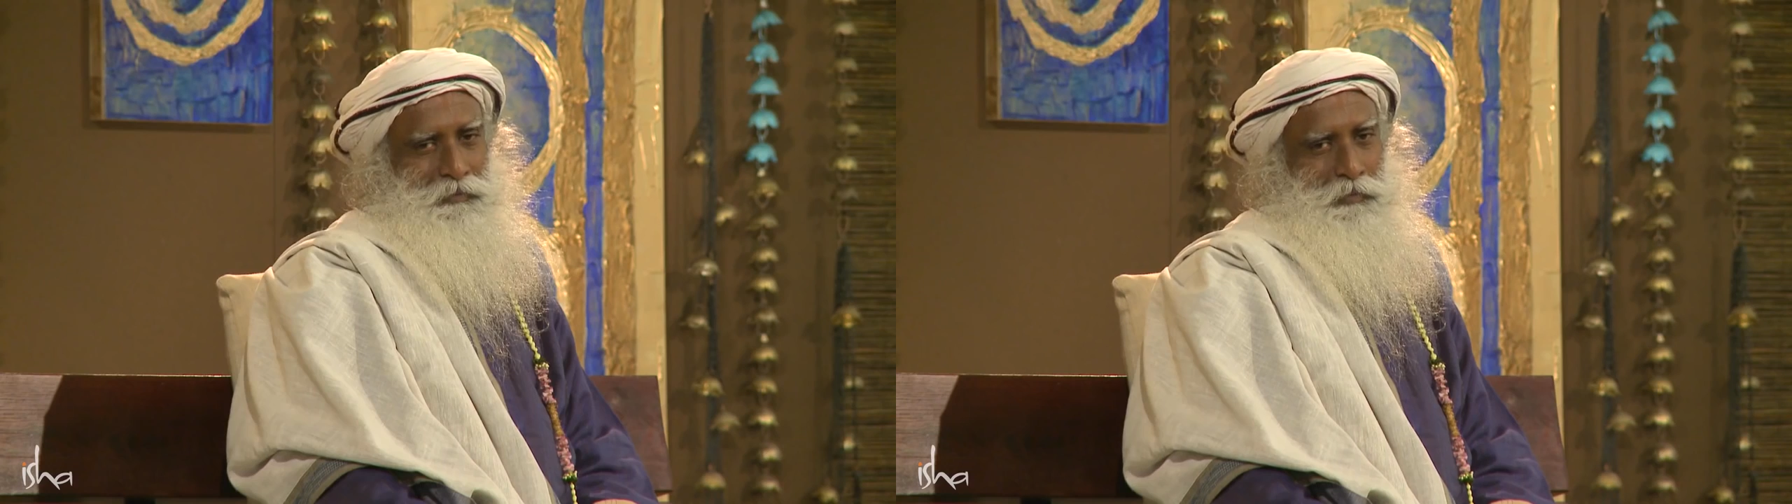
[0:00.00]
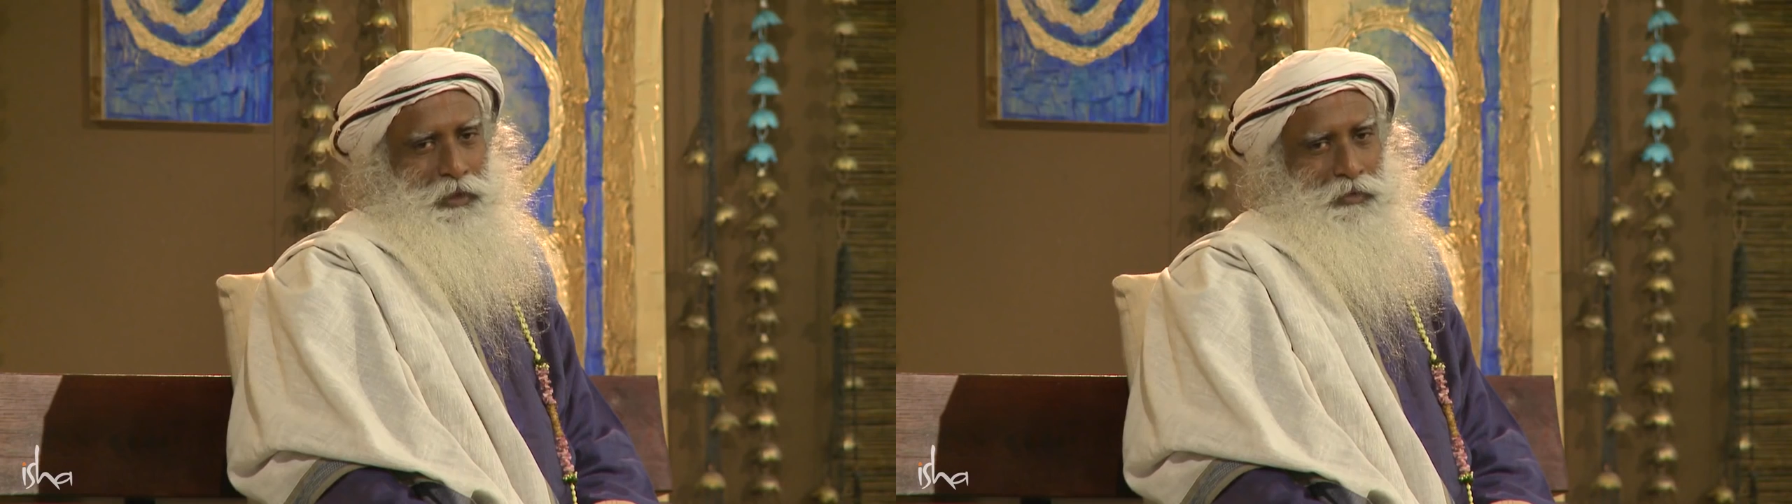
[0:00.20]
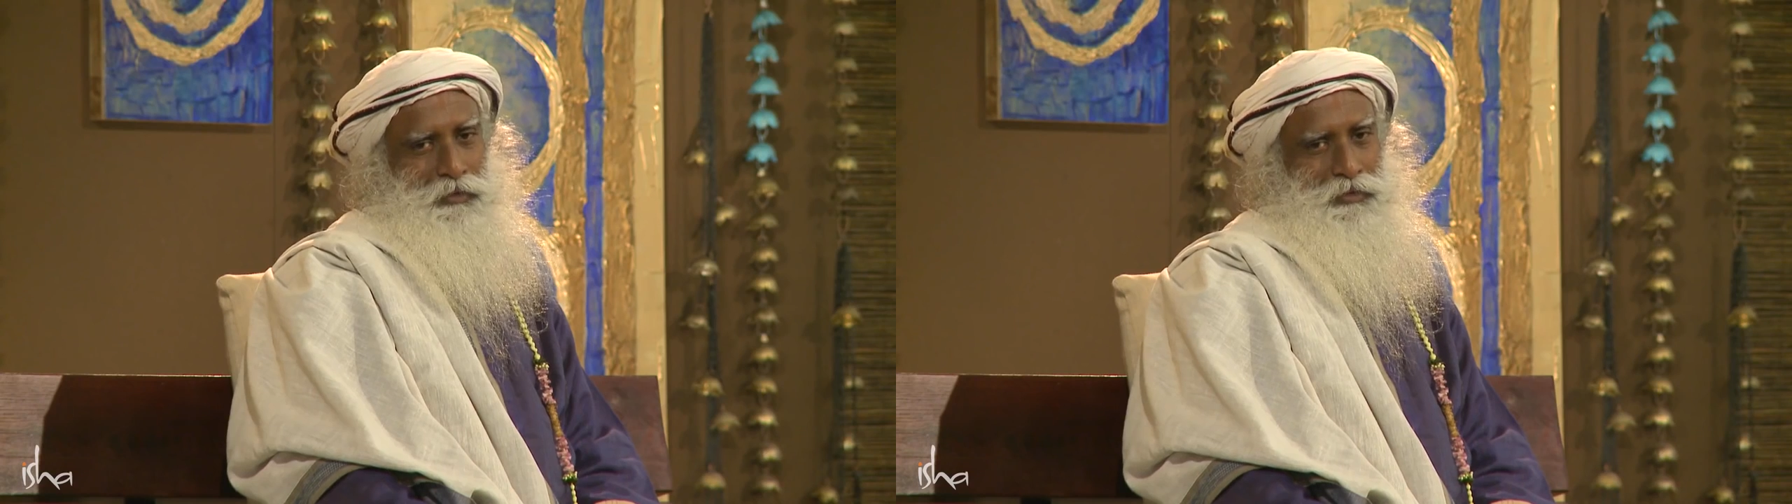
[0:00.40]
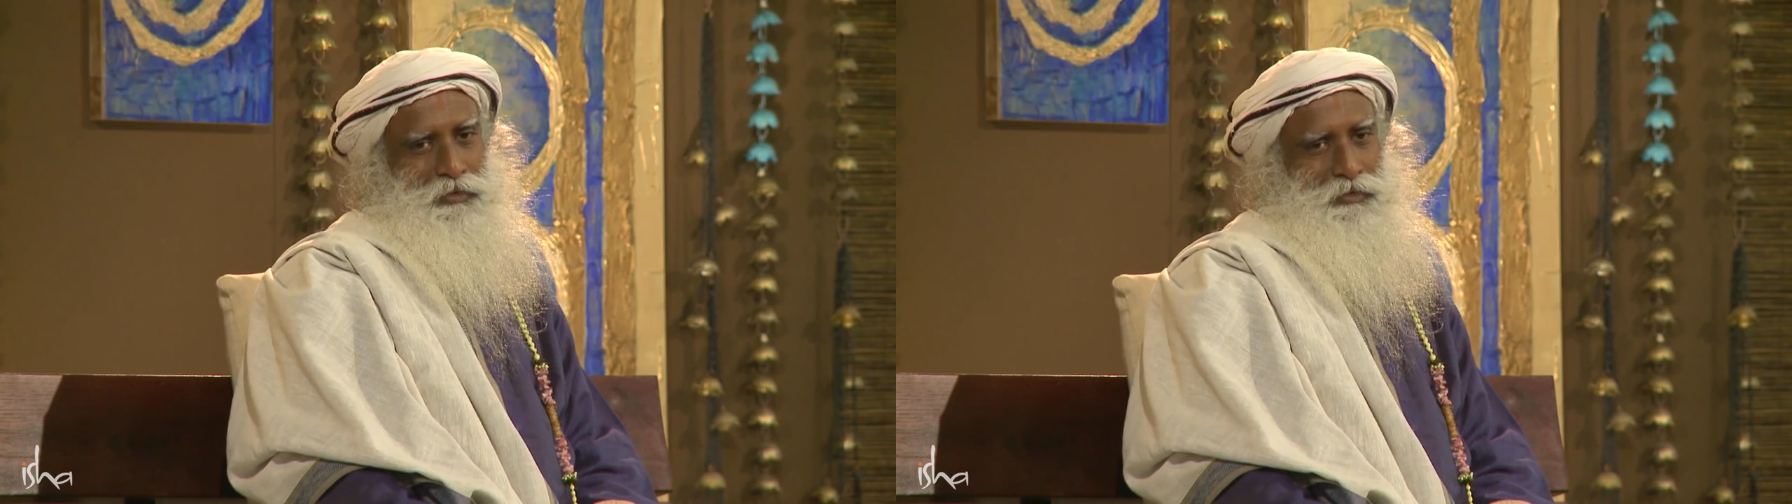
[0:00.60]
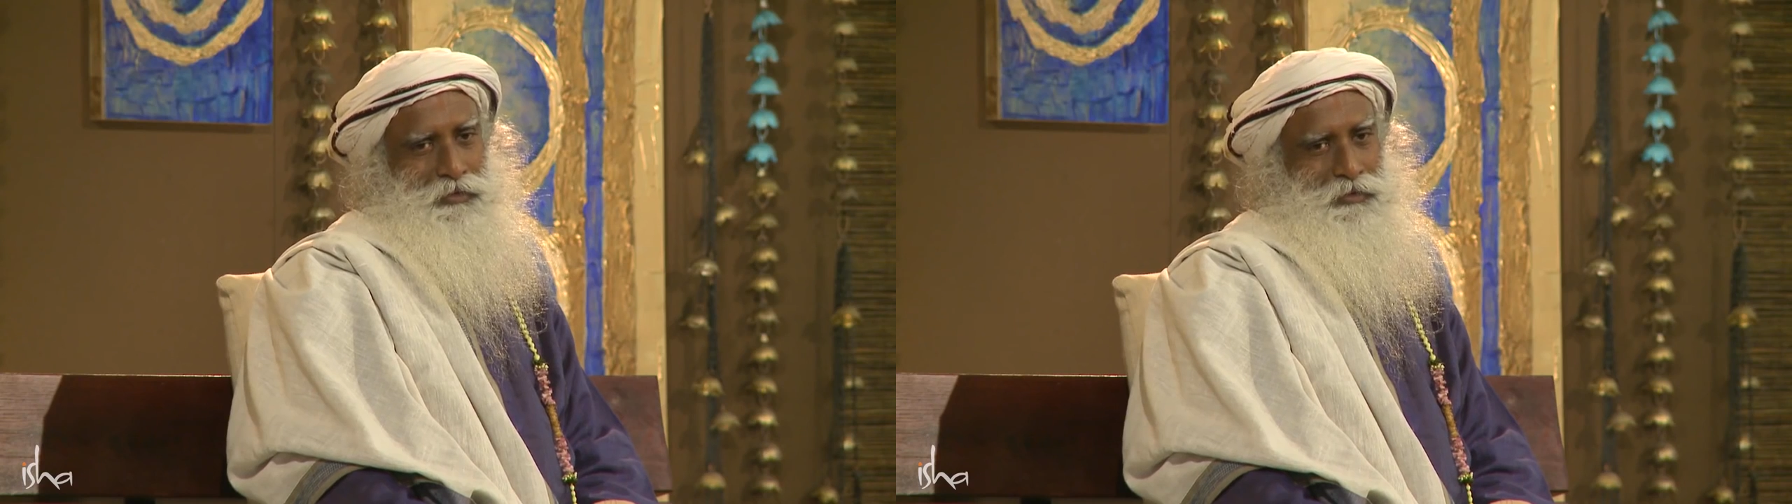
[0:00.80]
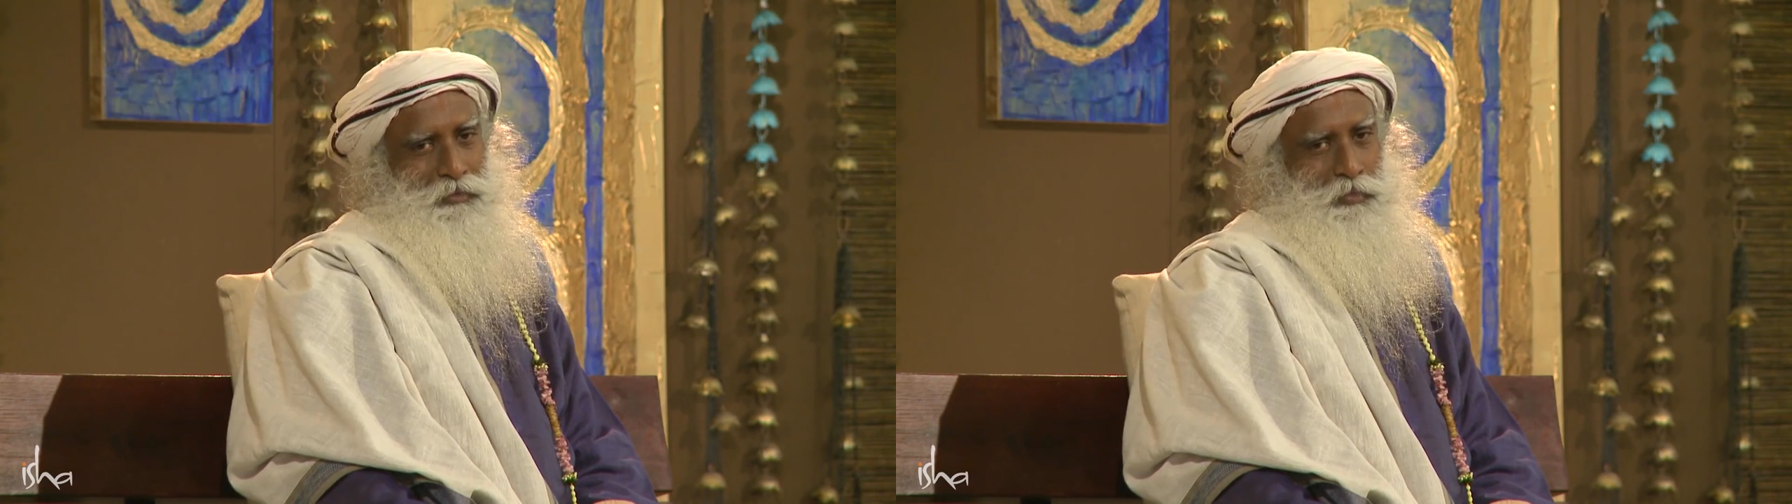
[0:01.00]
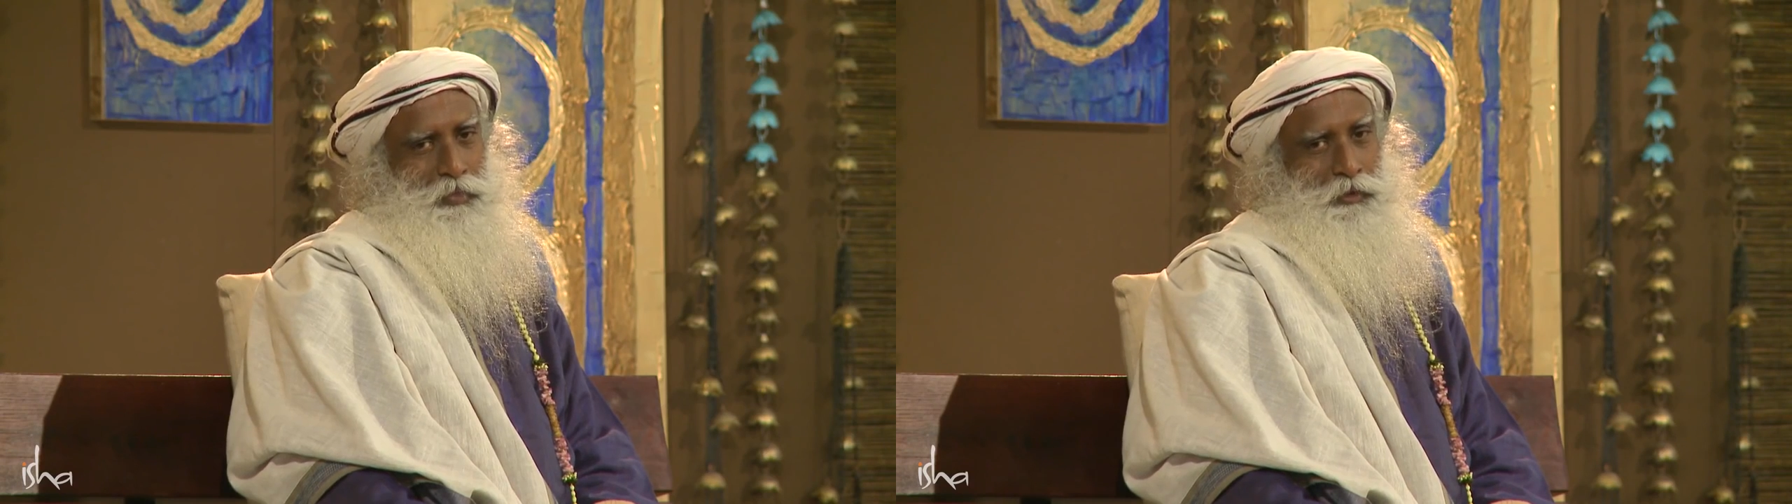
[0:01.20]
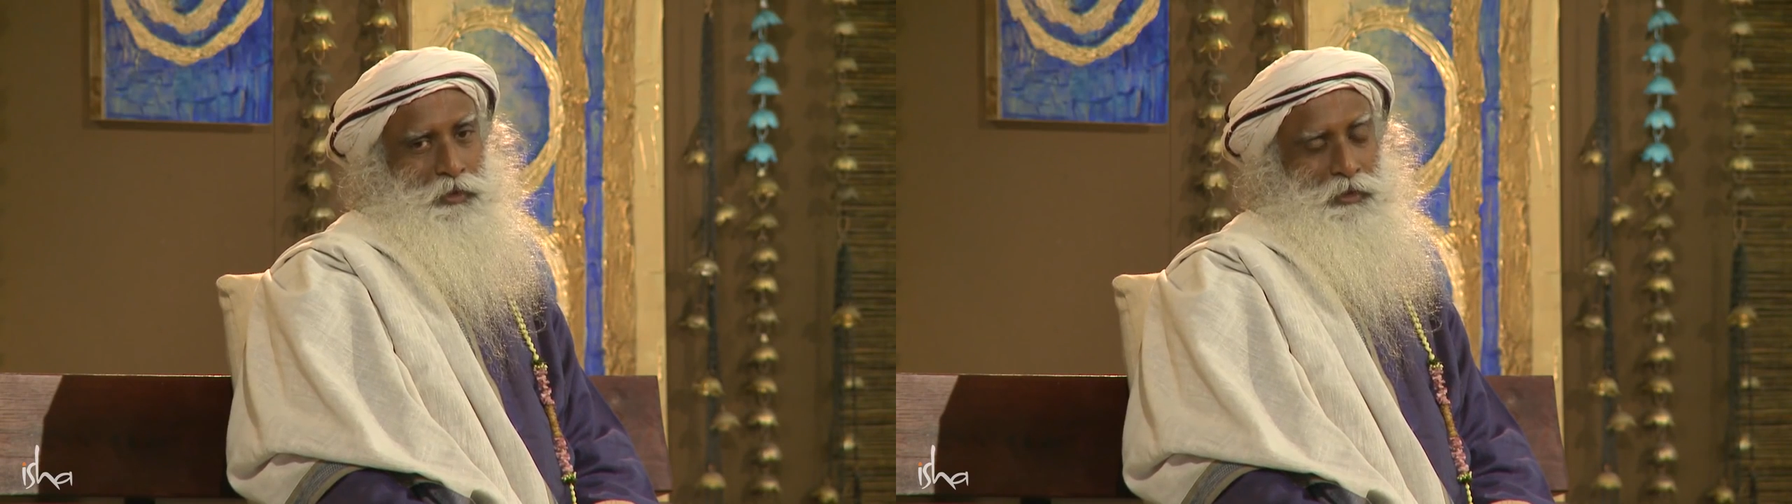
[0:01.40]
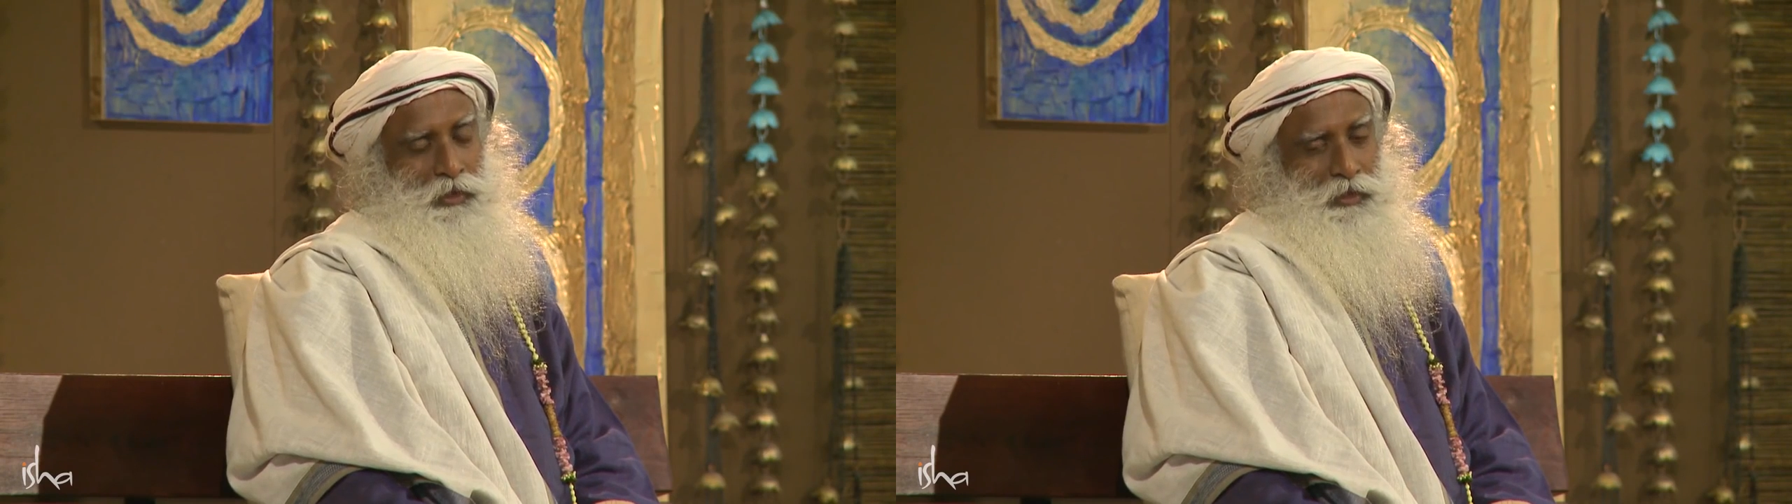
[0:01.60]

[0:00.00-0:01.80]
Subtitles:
Because putting the